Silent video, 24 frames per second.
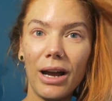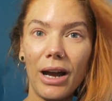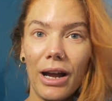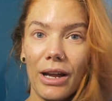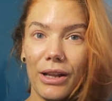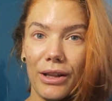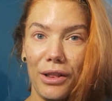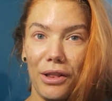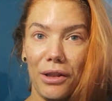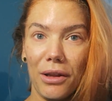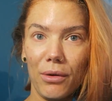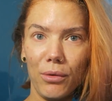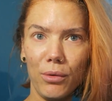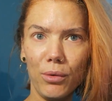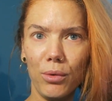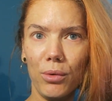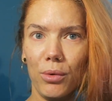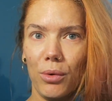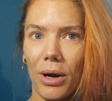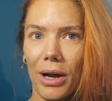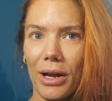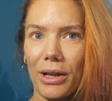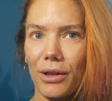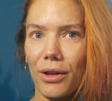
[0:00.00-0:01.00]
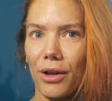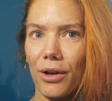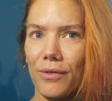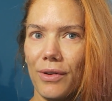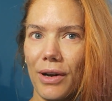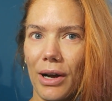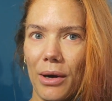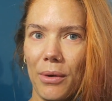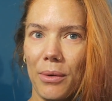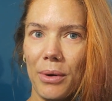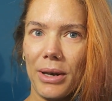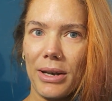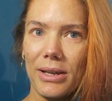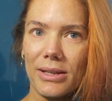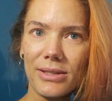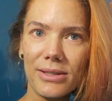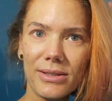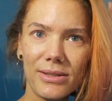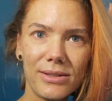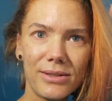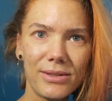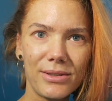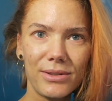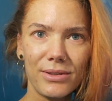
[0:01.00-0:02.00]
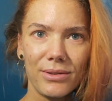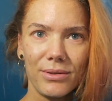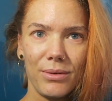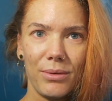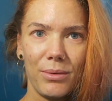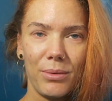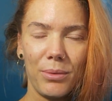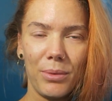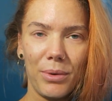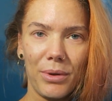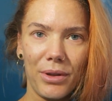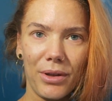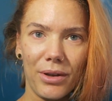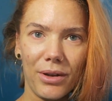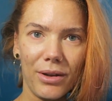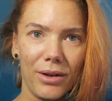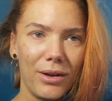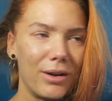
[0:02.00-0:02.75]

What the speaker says: I love how it is with